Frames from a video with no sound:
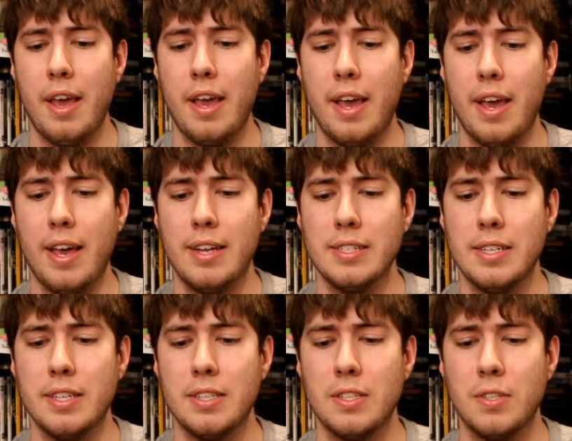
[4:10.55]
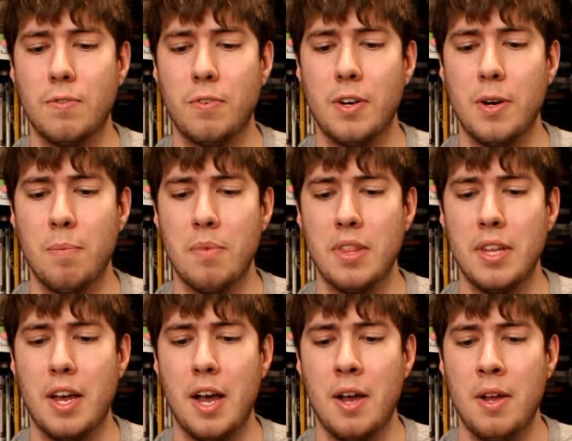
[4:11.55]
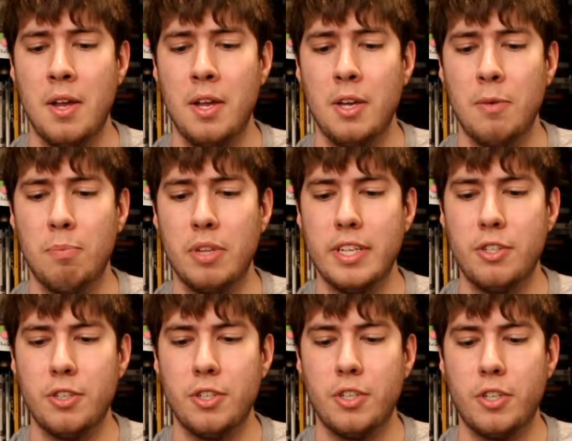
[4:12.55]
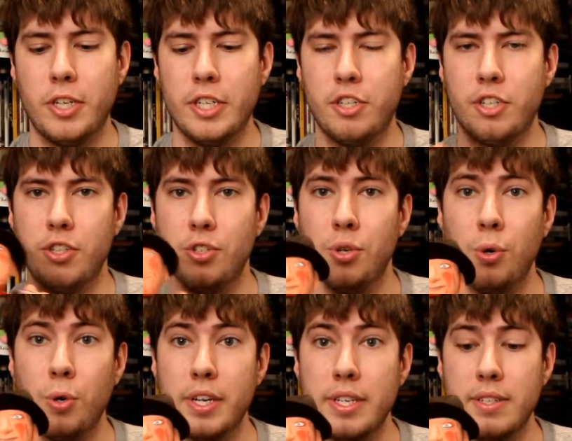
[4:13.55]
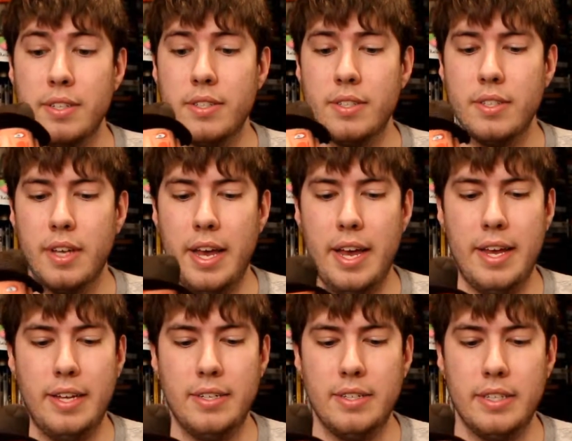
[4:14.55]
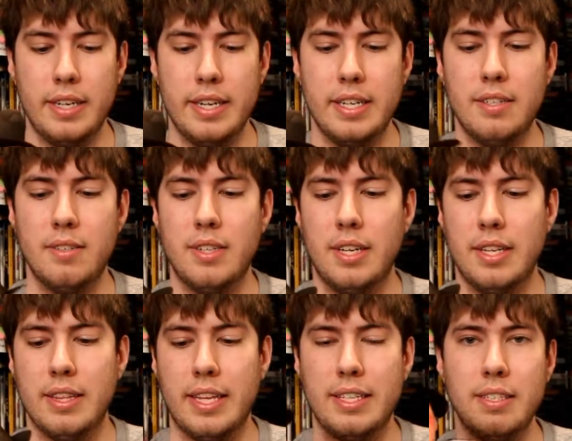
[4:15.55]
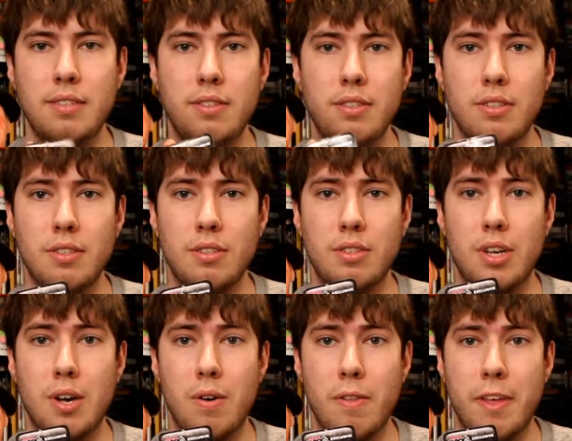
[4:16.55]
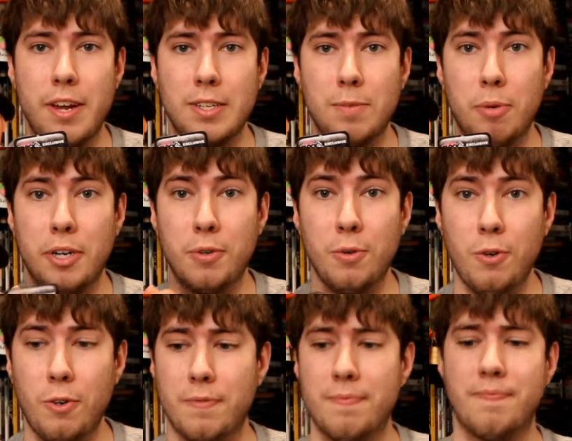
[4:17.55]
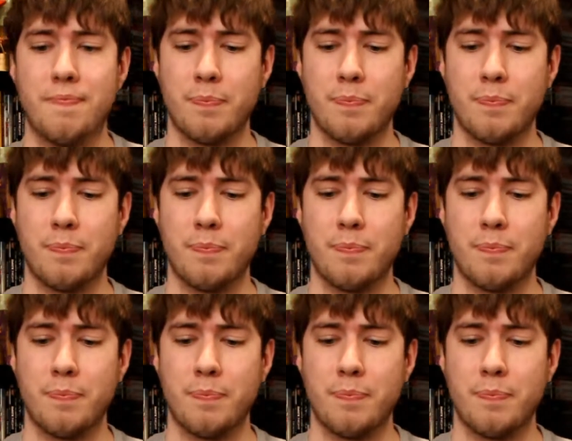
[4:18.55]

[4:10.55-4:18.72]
and this is from the Bleachers Creatures Toys, and it is licensed, so that is pretty cool.